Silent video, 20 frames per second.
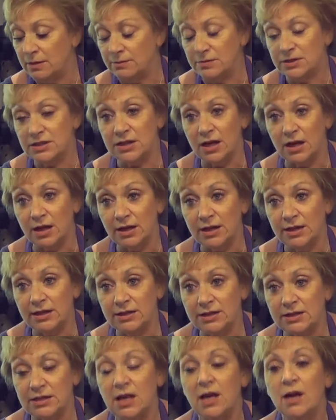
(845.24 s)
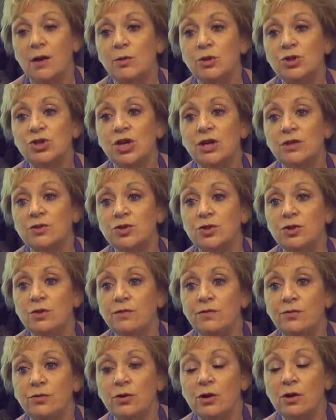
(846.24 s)
size, which I'll do
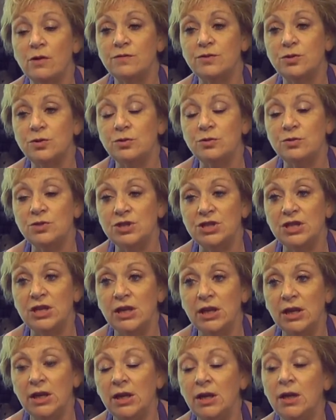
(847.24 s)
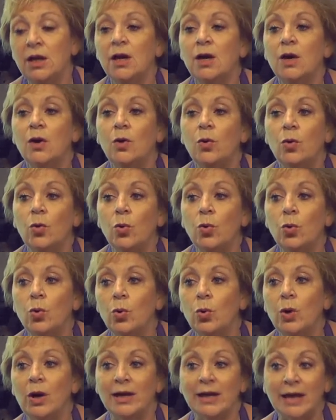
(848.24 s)
for an afternoon tea,
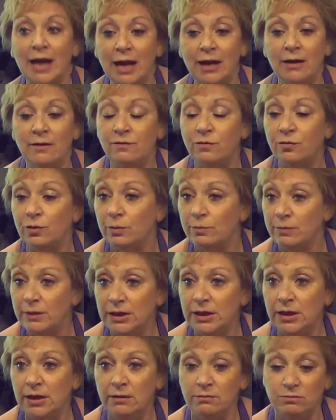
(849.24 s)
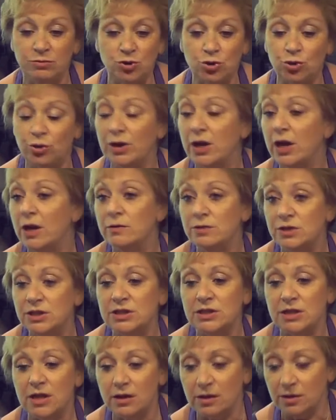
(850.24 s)
or again for a mini trio
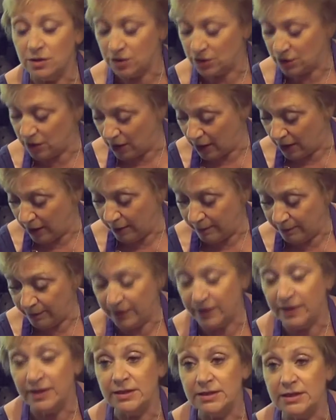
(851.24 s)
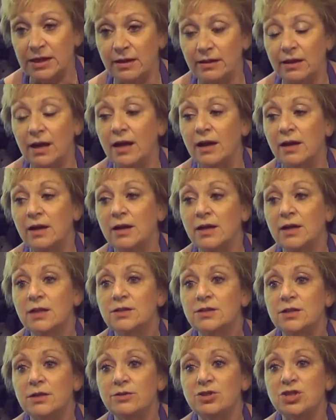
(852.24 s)
dessert, things like that.
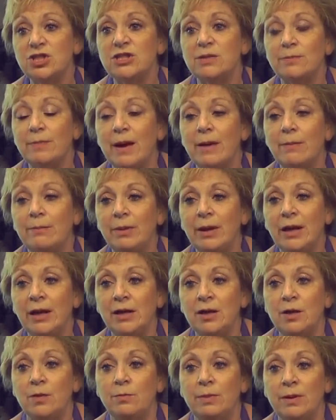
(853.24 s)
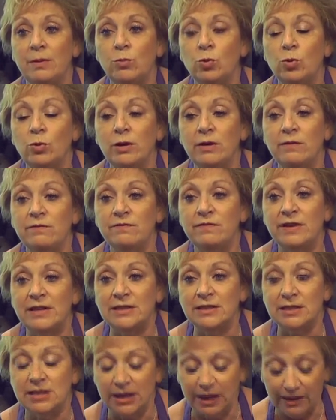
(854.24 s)
So it's just about being a little bit more
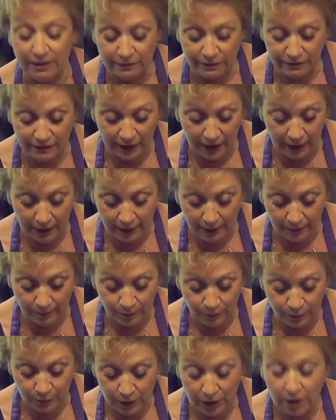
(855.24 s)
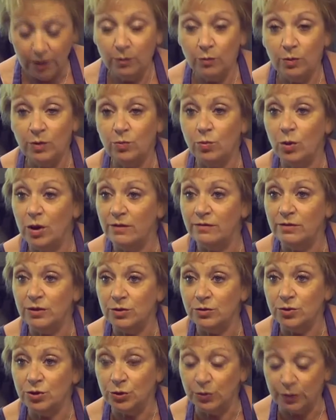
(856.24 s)
inventive with whatever
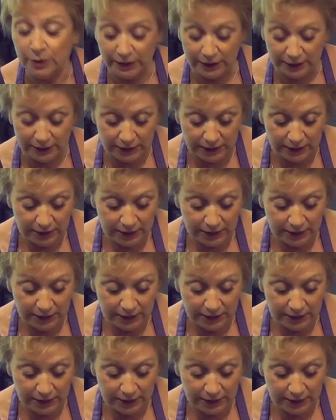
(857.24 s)
you're doing.